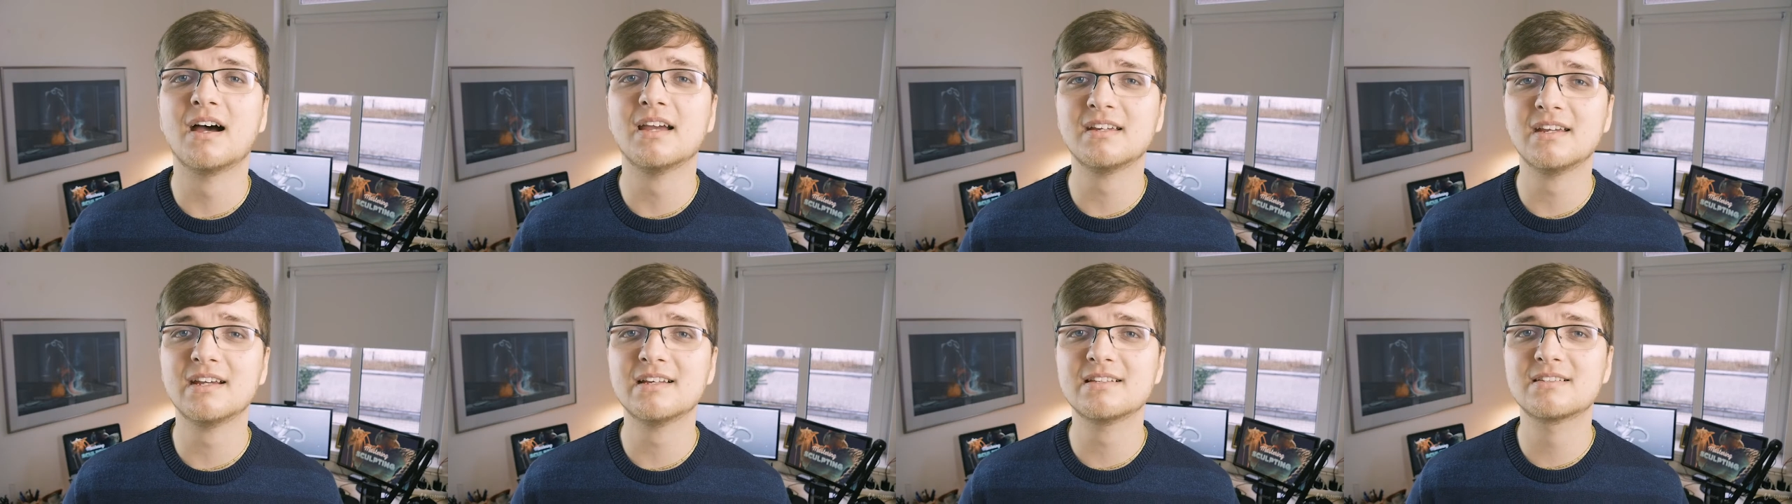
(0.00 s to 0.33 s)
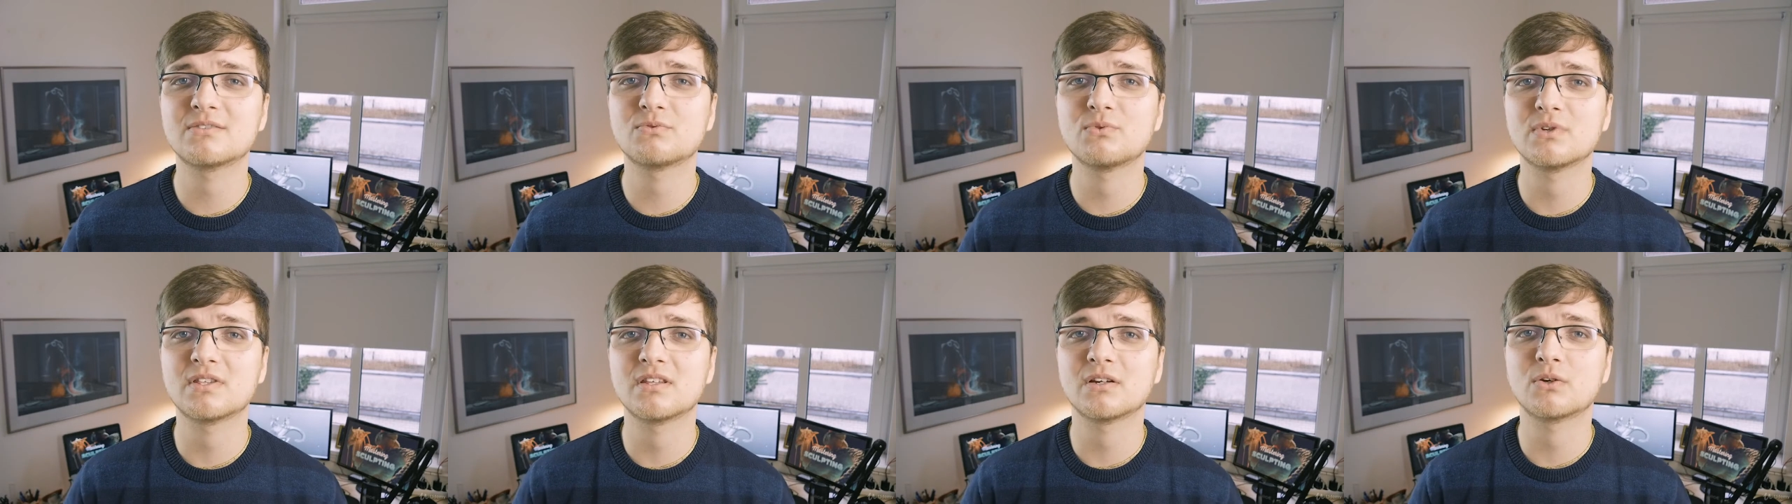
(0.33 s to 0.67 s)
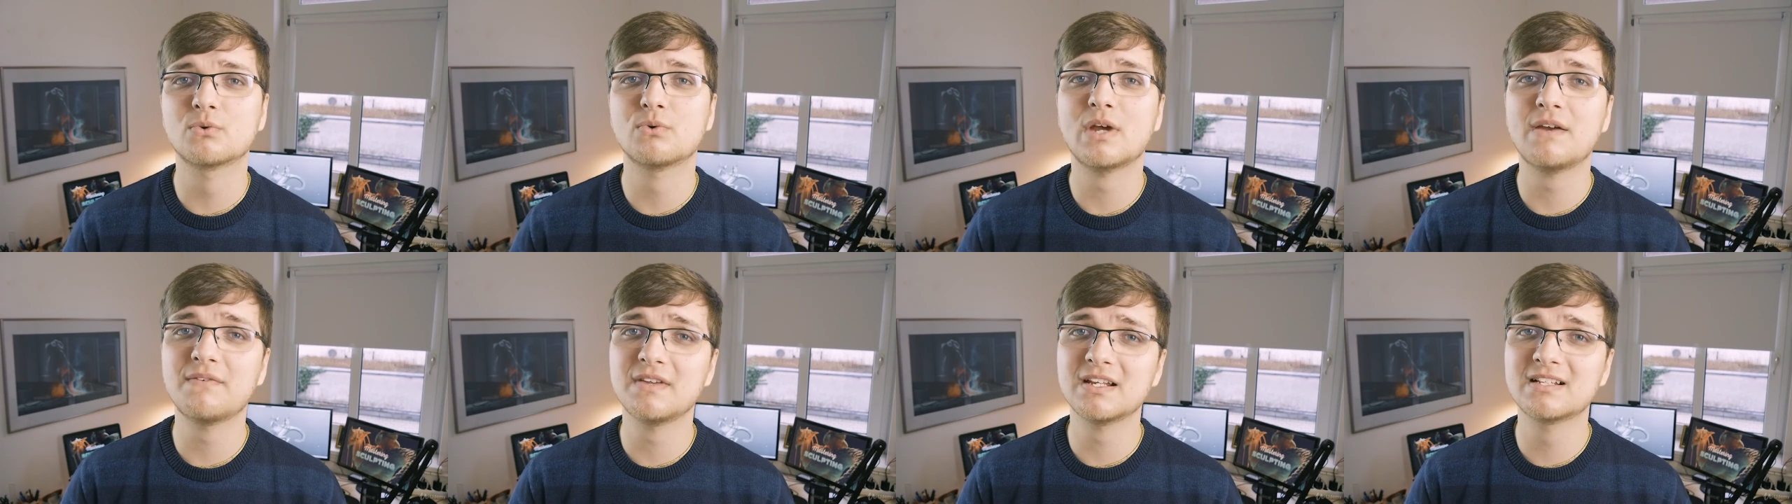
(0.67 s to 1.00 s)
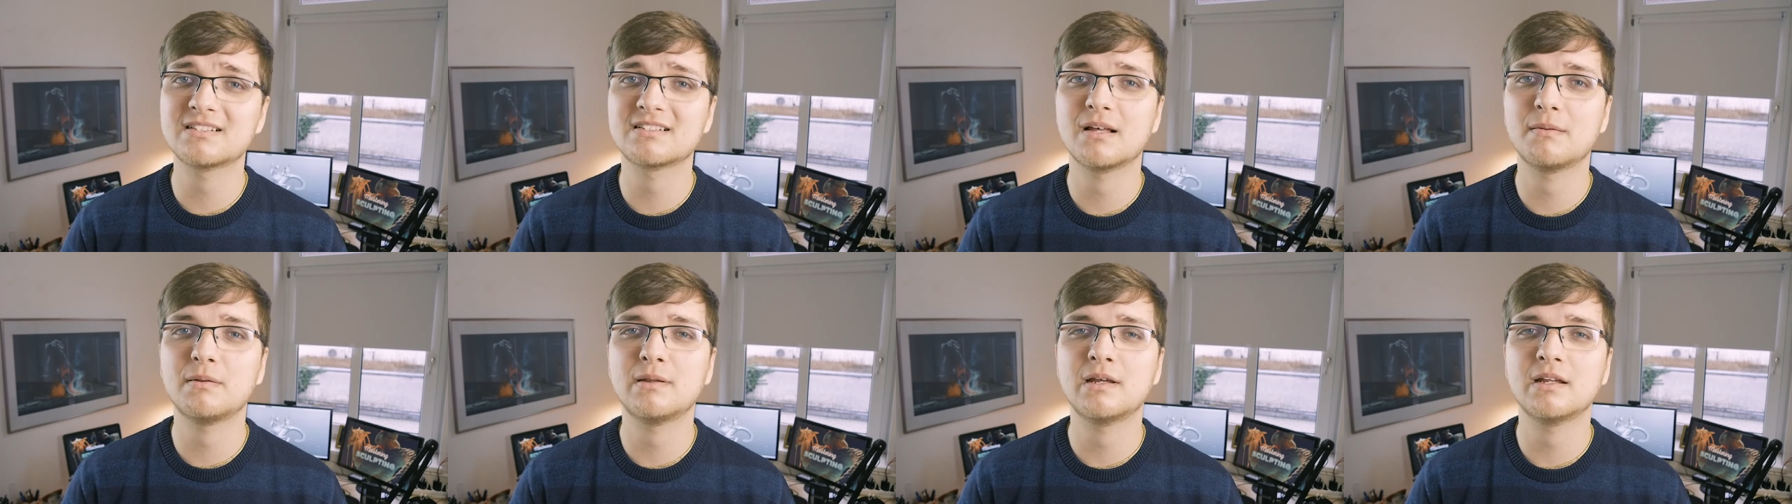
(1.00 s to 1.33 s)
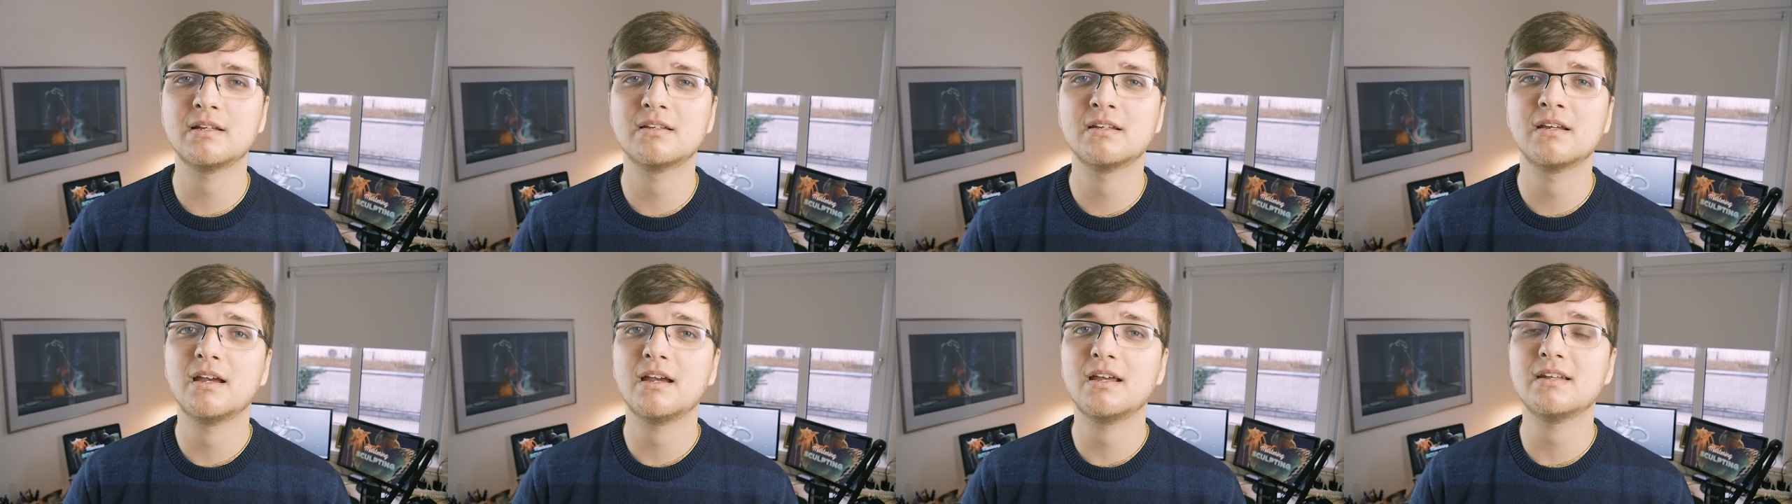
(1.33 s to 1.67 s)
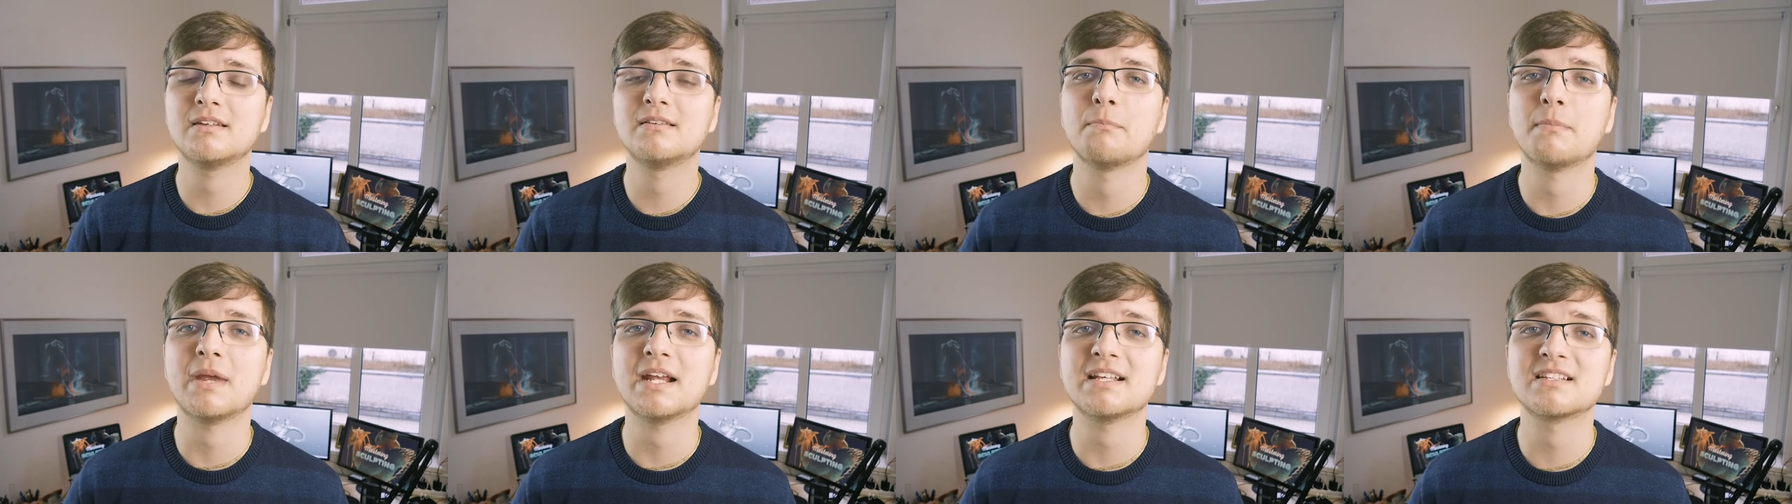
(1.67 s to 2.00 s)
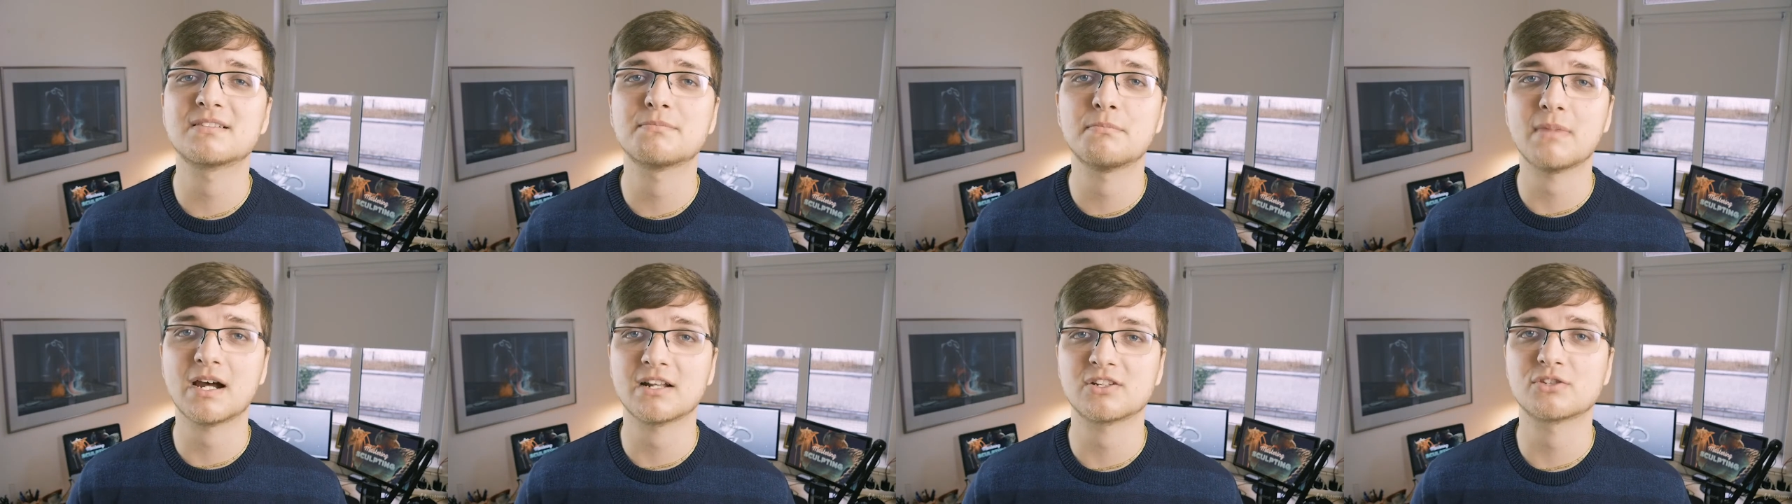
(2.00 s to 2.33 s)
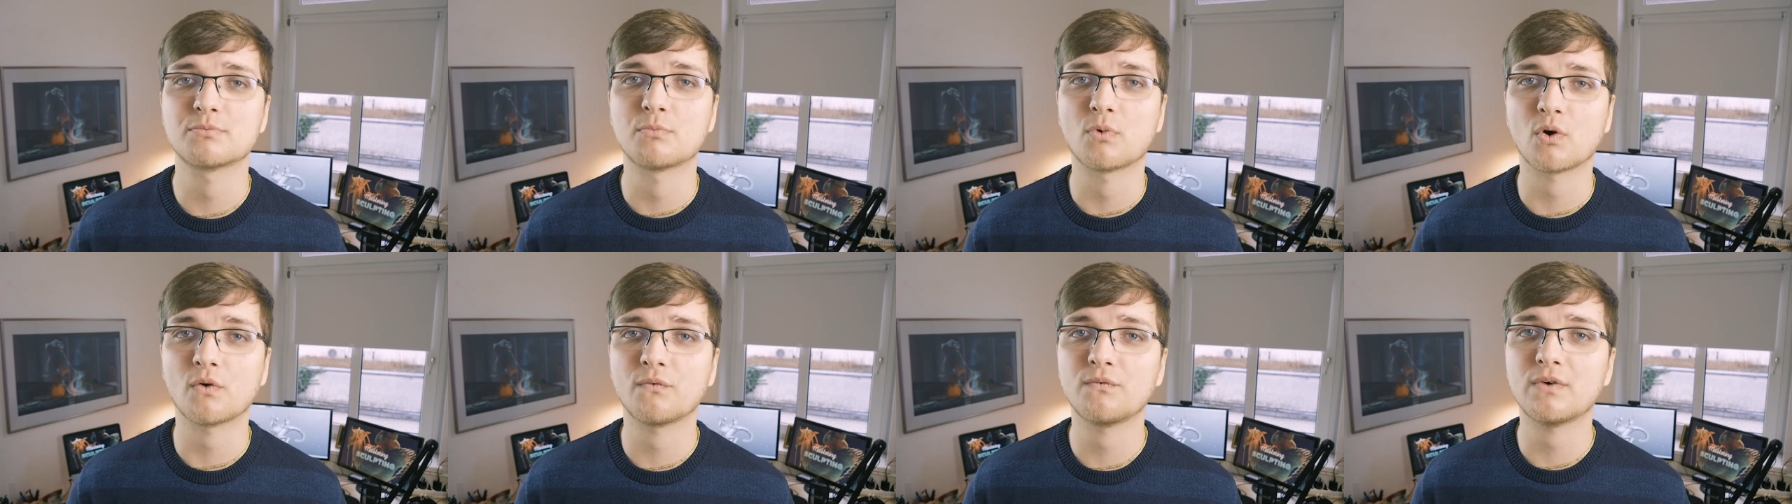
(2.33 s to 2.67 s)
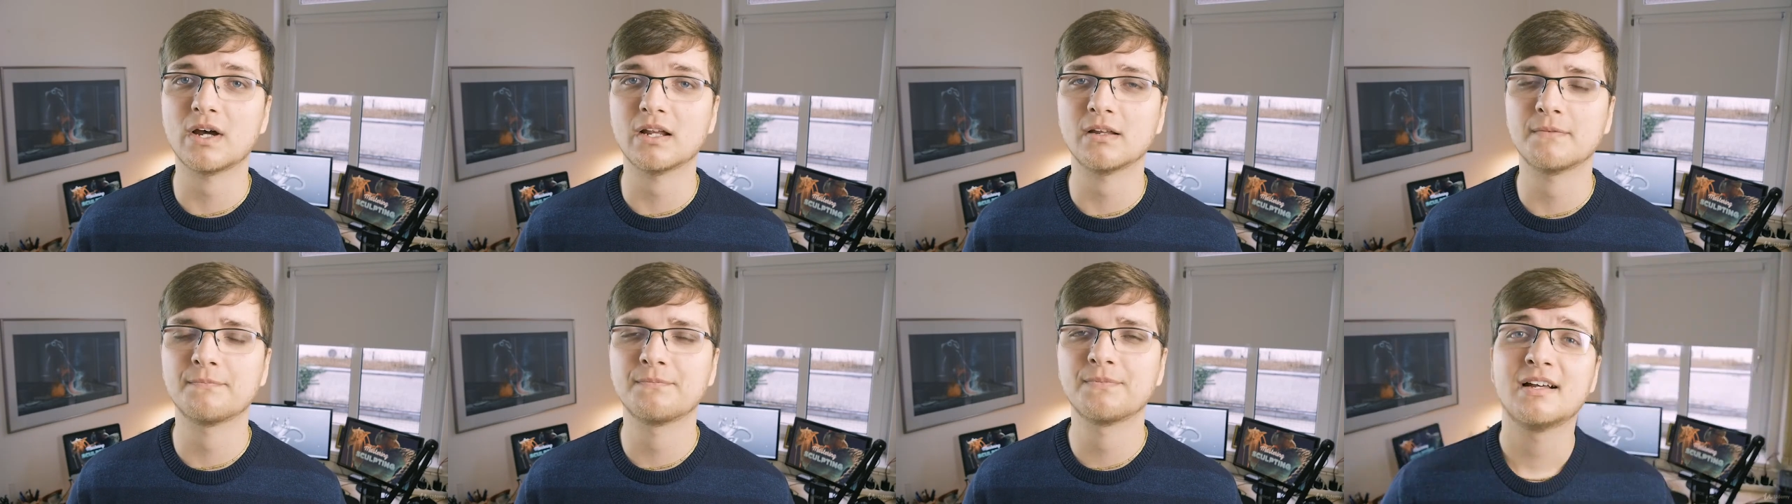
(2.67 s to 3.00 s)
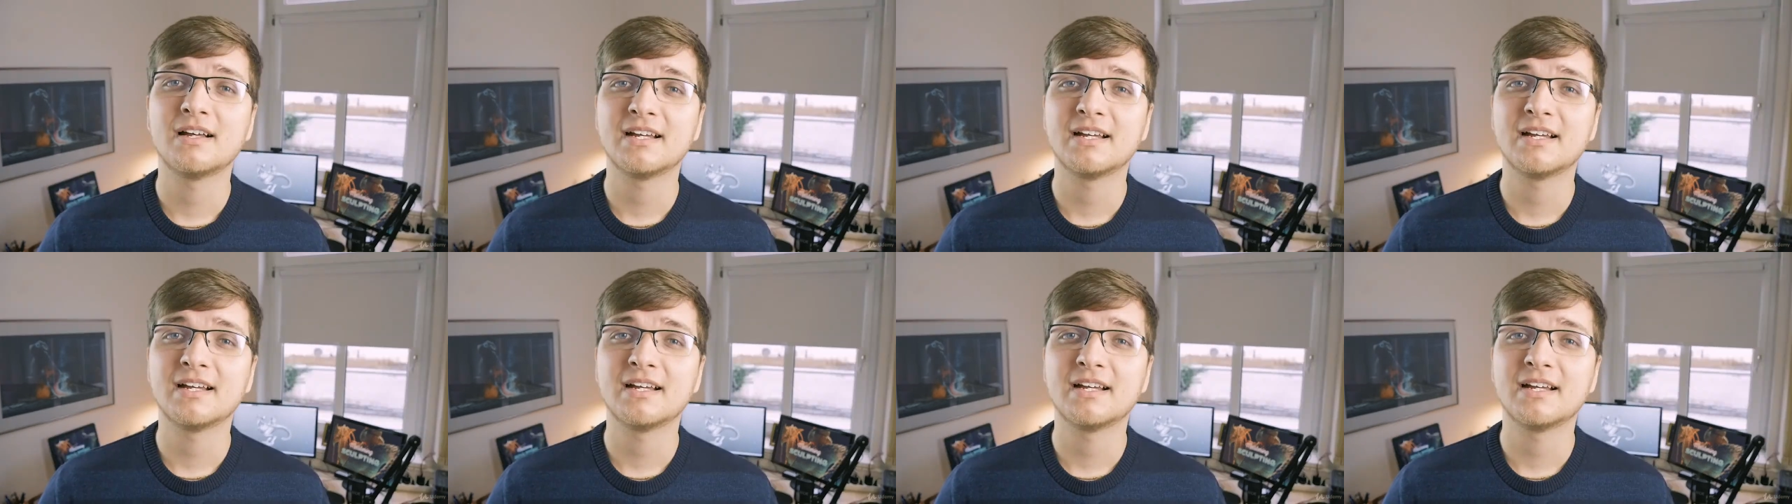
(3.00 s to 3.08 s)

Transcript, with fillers: I guess with the graphics tablet it makes much more fun.